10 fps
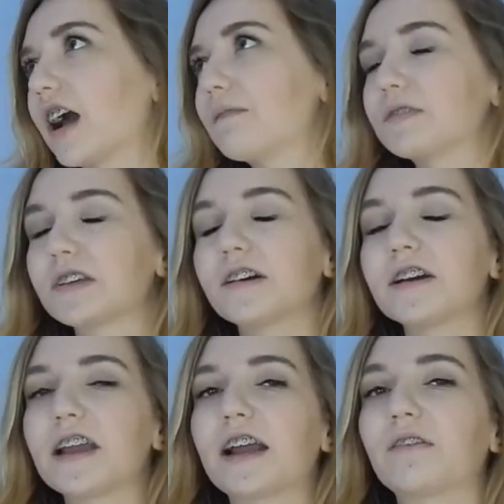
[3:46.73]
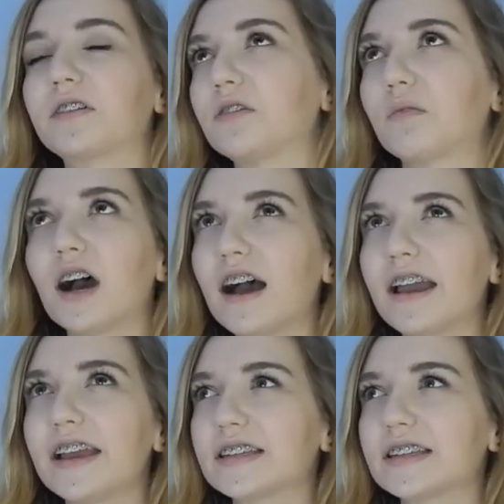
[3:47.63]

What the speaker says: I'm sorry, I don't know why.